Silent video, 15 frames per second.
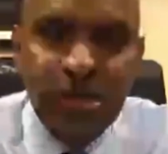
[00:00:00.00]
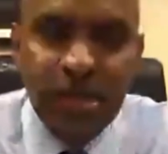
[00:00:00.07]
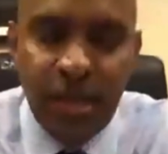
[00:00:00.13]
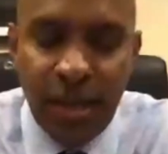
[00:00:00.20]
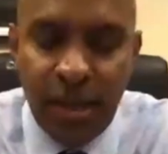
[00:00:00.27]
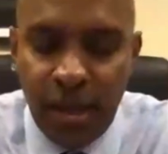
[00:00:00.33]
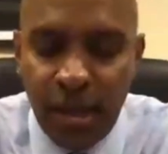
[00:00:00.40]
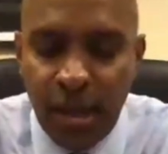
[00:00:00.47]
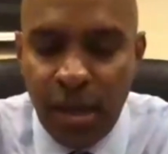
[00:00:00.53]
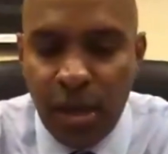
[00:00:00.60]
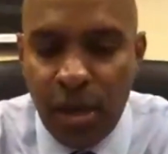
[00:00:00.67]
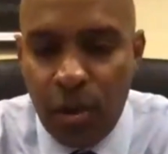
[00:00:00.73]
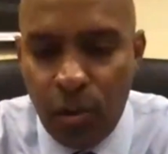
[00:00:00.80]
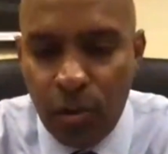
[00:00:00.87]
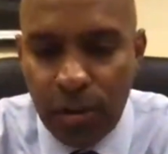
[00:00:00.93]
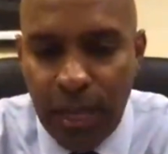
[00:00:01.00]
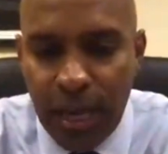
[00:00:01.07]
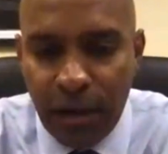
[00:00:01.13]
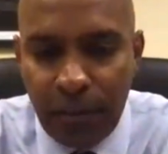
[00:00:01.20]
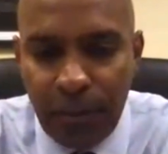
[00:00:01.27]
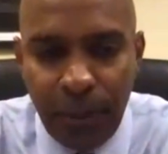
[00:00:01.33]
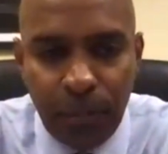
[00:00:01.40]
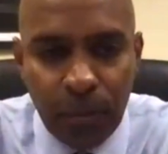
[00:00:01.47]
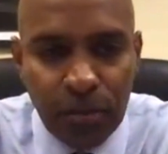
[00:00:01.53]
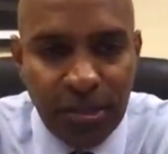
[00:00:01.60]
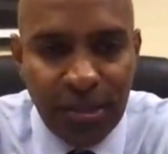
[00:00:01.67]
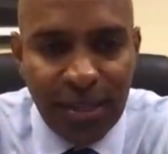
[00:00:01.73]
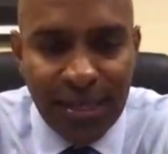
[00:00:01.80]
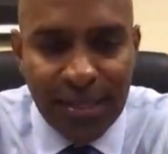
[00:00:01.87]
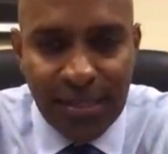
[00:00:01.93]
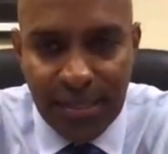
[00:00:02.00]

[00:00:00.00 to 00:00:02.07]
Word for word: hold our people to that standard.